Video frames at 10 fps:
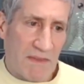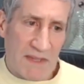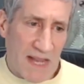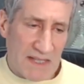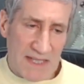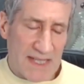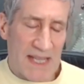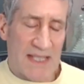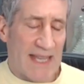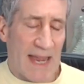does
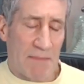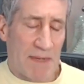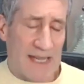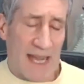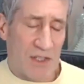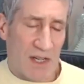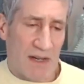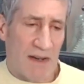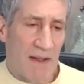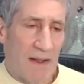scene
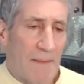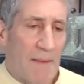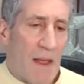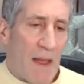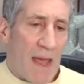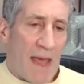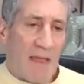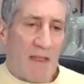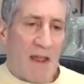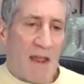segmentation.
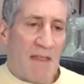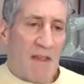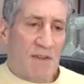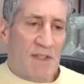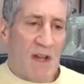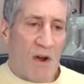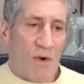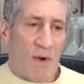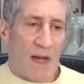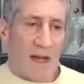There's
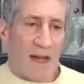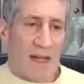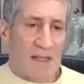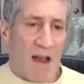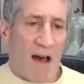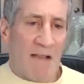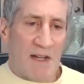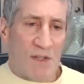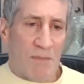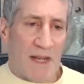no
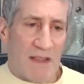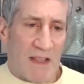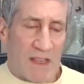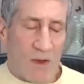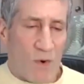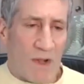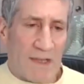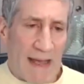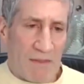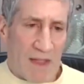acknowledgement that the
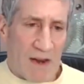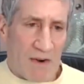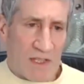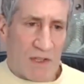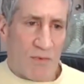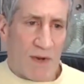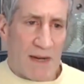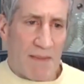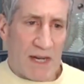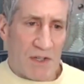world out there is
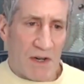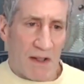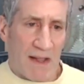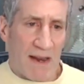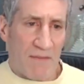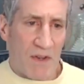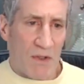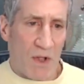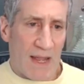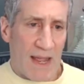three-dimensional. And if you
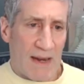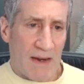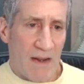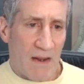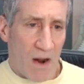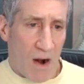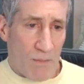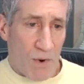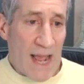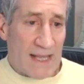look at our
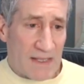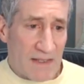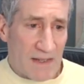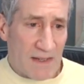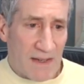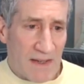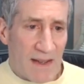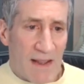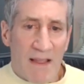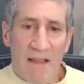brains,
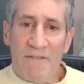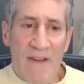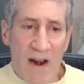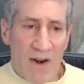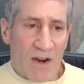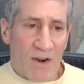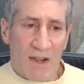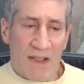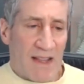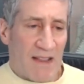very
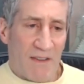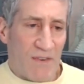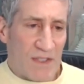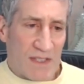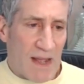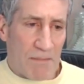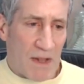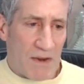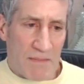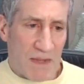early in the first couple
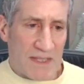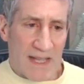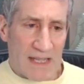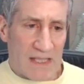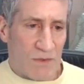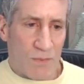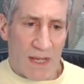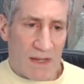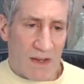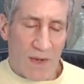hundred milliseconds,
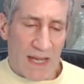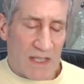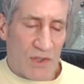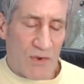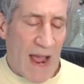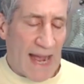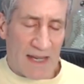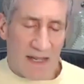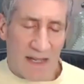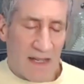we extract